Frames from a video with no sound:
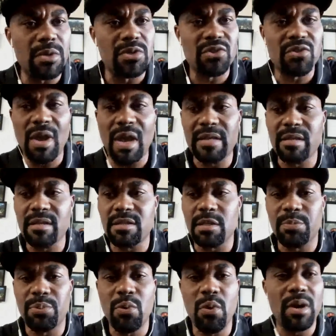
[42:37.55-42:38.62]
I was trying to
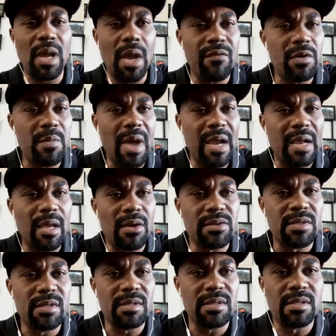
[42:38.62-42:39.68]
support everybody
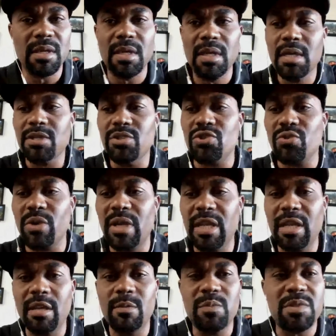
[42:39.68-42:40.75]
else's
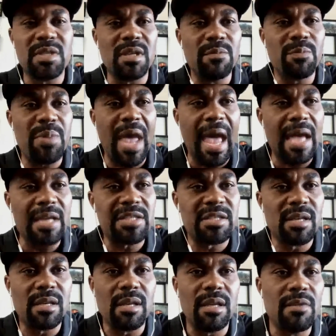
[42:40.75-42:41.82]
dreams and
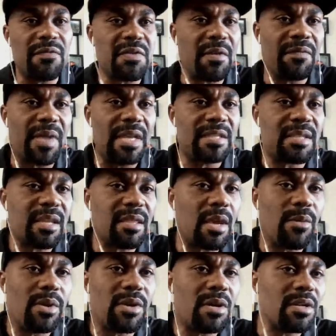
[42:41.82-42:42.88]
passion. And if they said
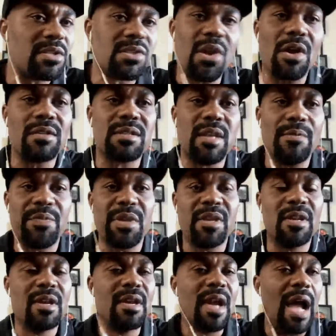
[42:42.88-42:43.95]
they were going to start
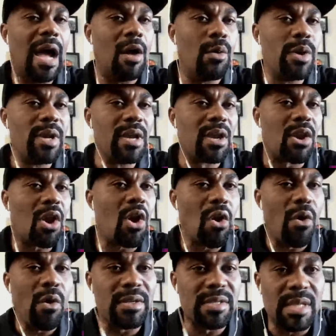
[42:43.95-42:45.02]
something, I would
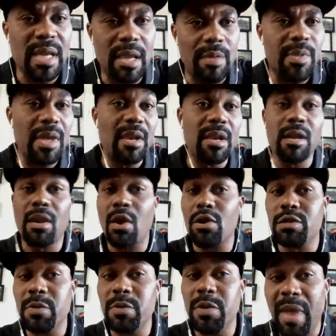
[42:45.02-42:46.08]
encourage them. They didn't
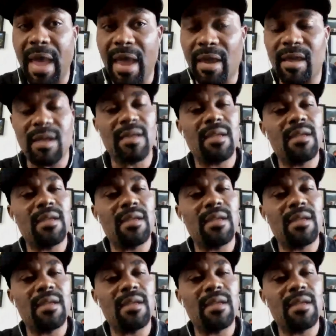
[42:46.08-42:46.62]
encourage me back.